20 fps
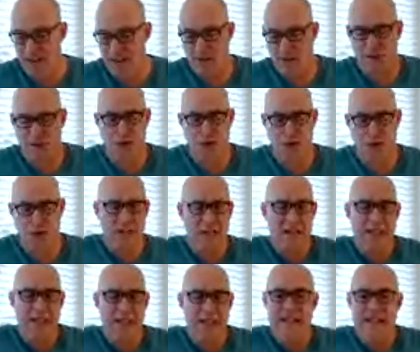So
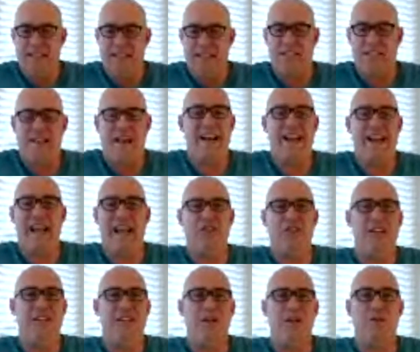slight
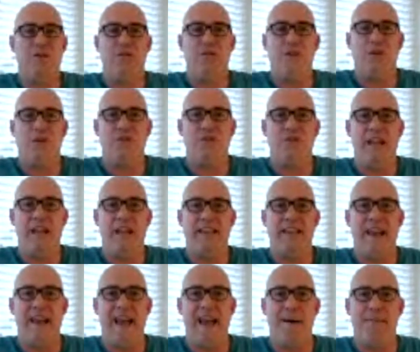edging, those daily
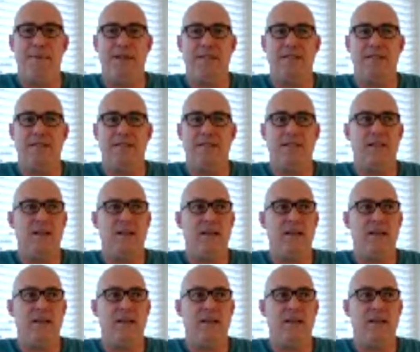habits